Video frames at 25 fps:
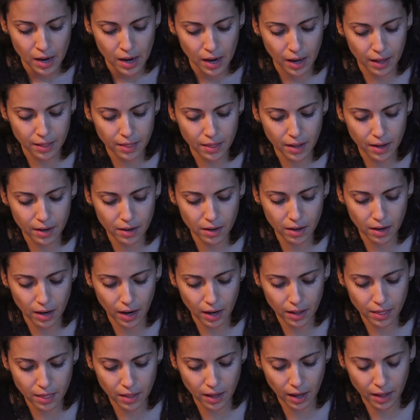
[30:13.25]
And then
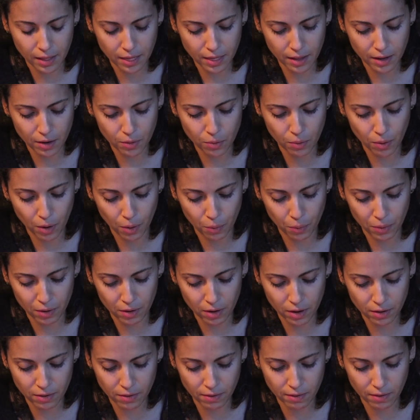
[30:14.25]
I think what
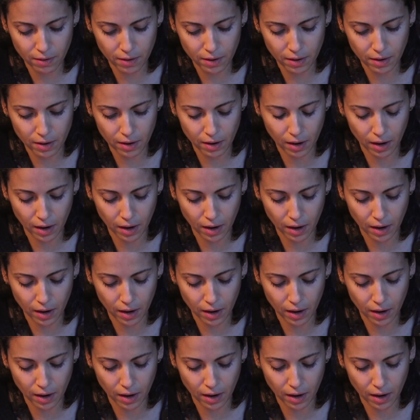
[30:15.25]
we see